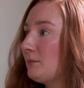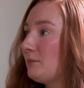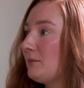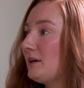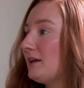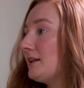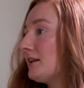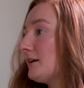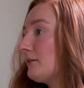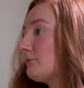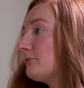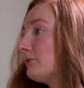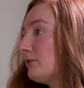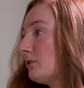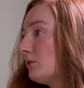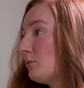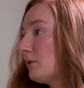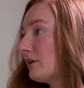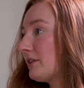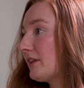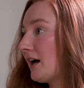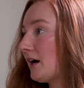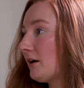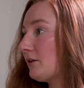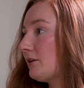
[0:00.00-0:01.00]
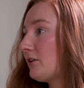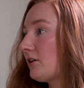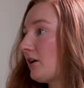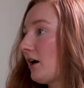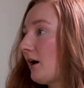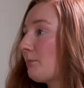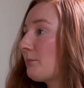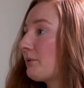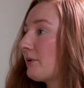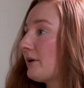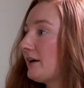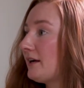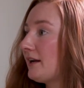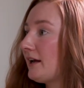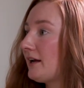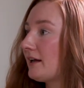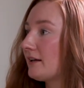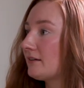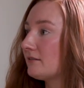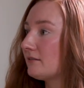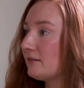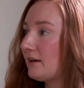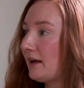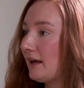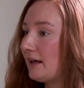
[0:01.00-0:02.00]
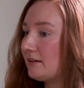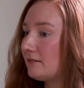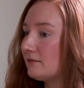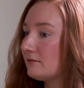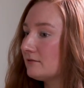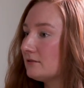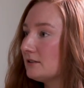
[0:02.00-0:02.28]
meaningful with how you're operating and